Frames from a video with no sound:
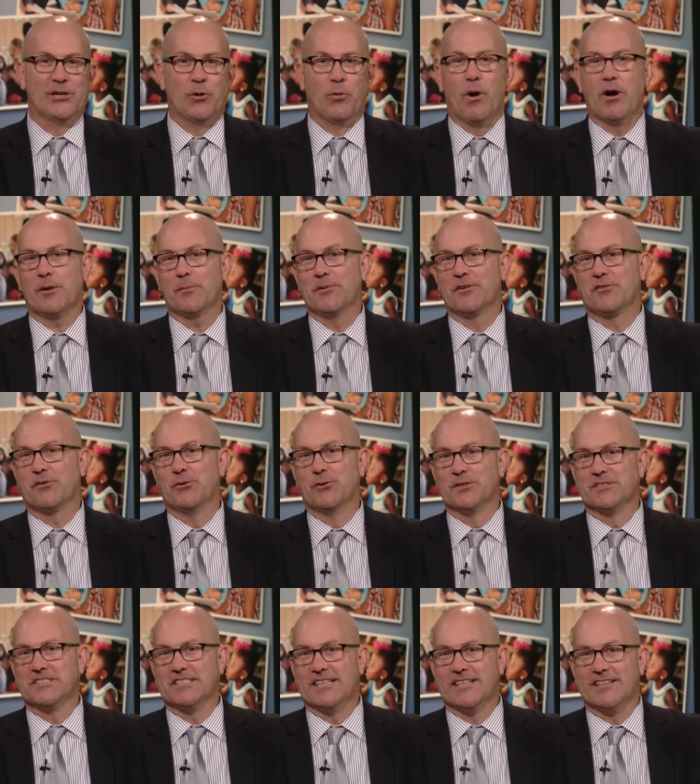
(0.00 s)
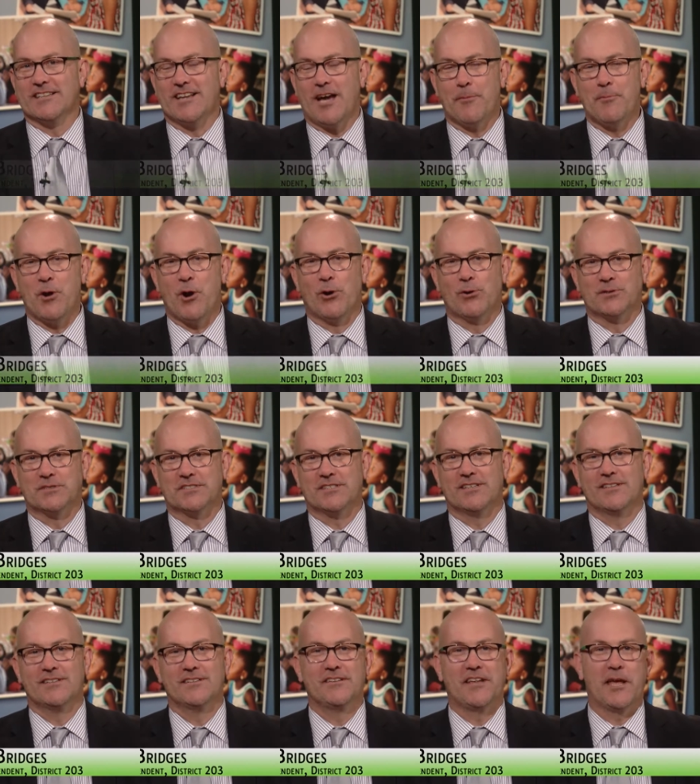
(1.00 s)
Welcome to School Scene. I'm your host,
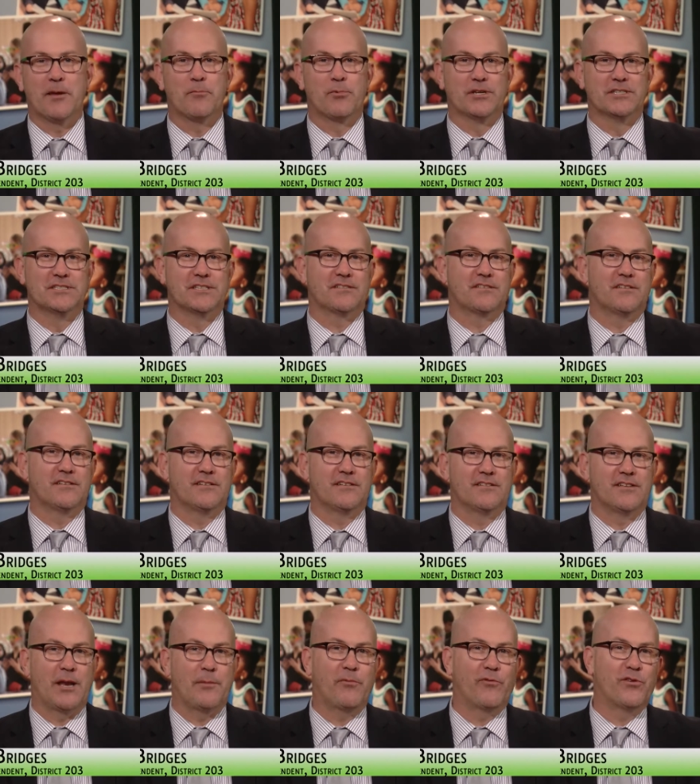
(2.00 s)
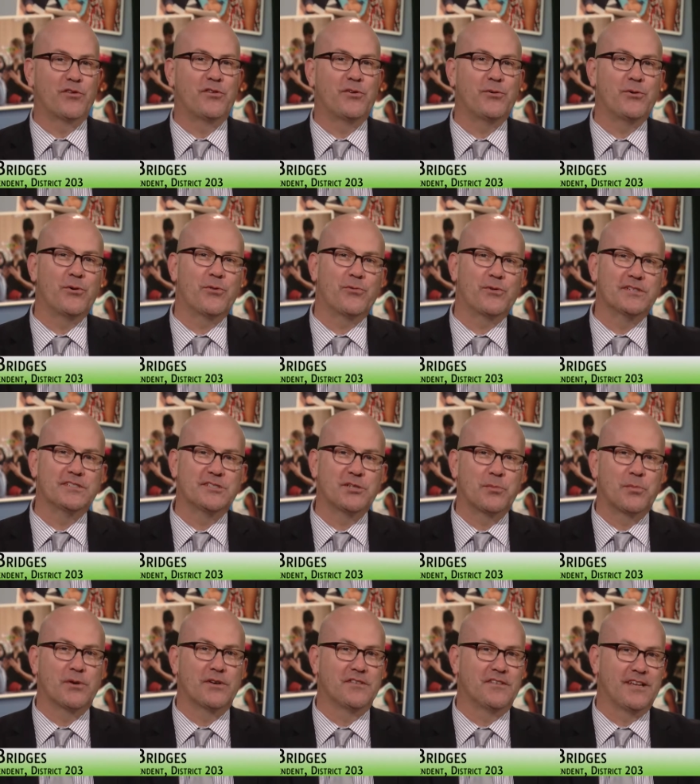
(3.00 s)
Dan Bridges, Naperville 203
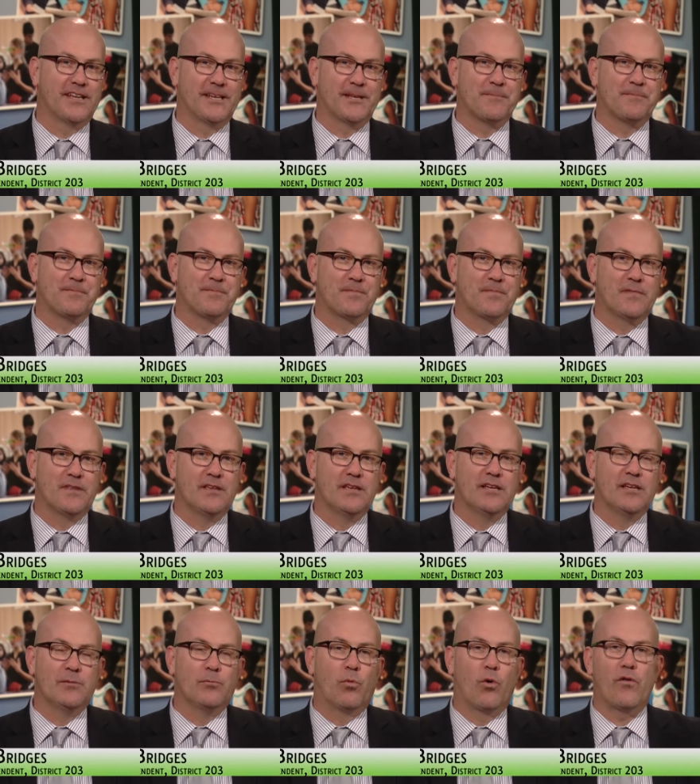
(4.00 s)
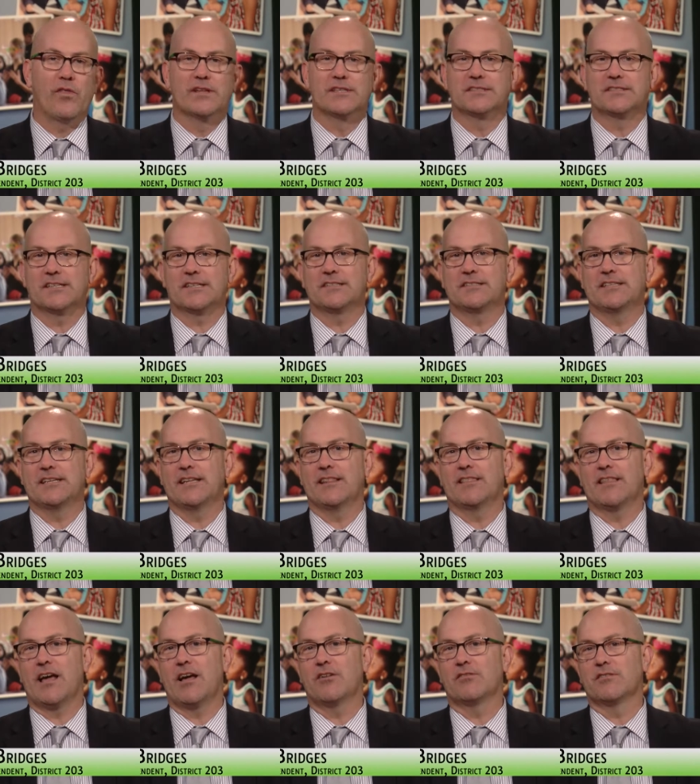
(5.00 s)
Superintendent. More than
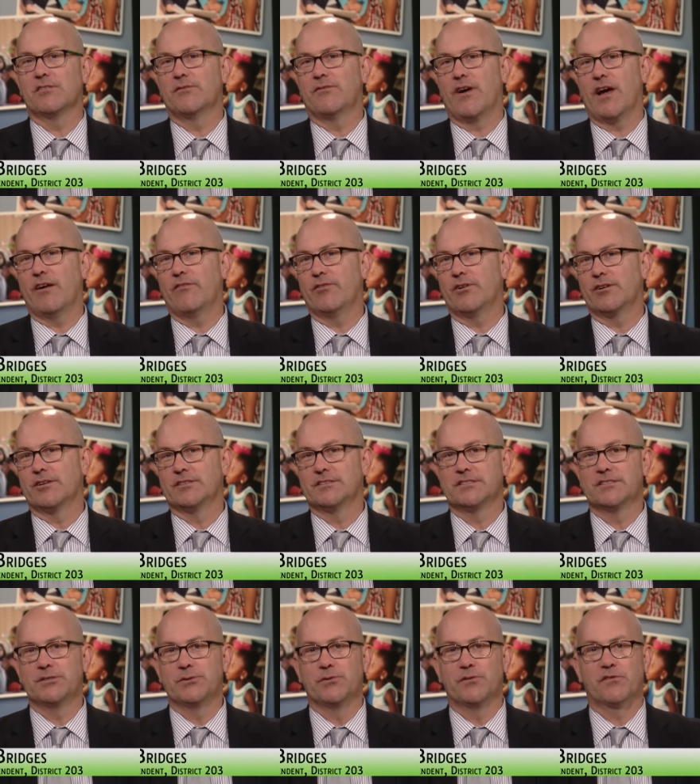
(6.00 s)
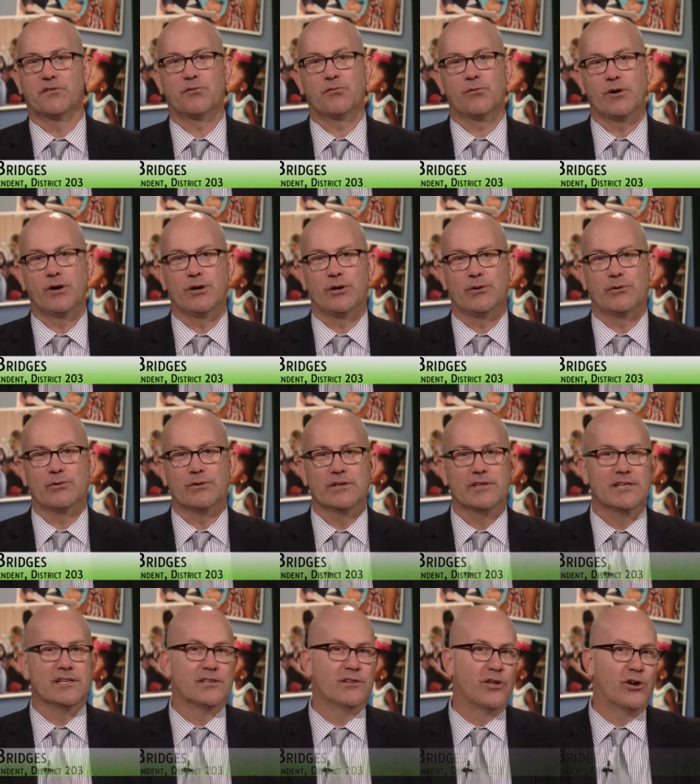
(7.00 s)
16,500 students grow,
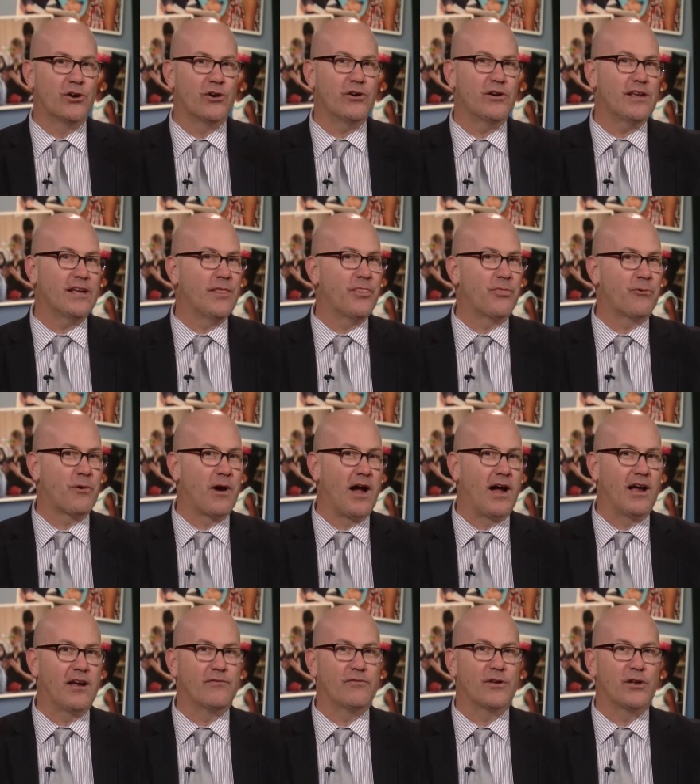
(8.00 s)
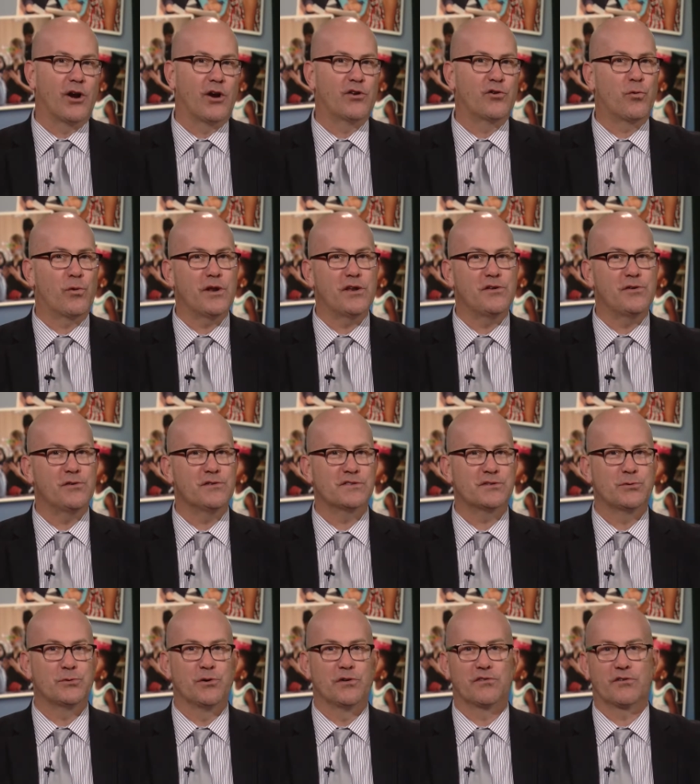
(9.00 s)
learn, and thrive in our 22
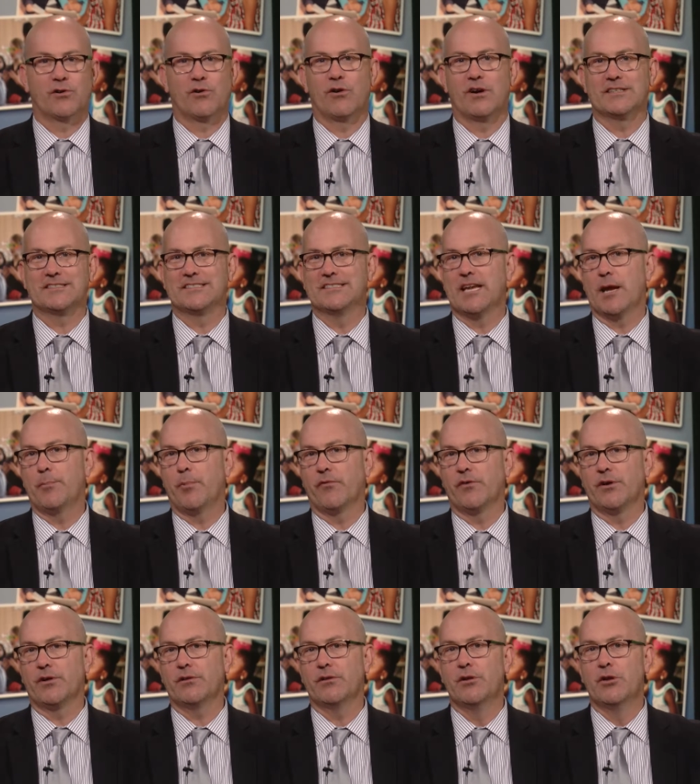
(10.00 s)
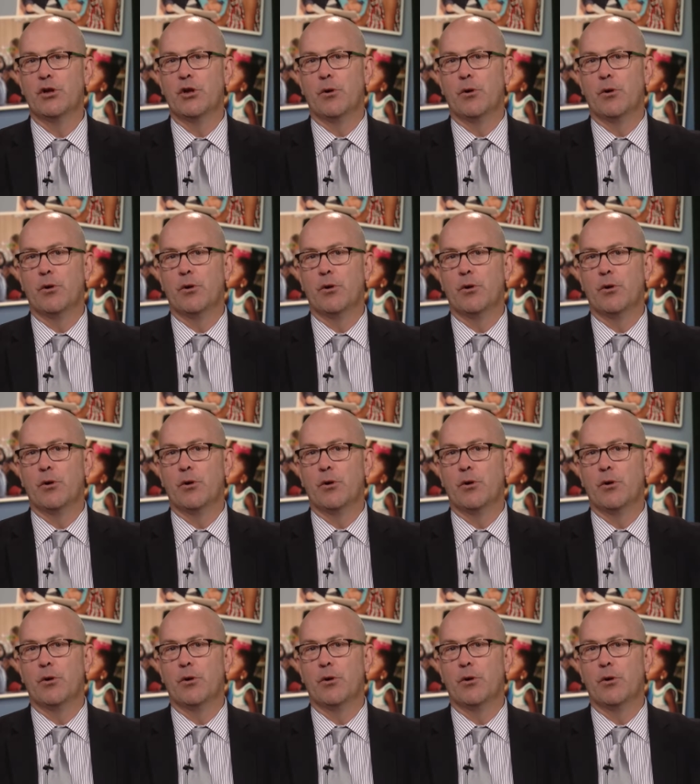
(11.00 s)
schools across Naperville,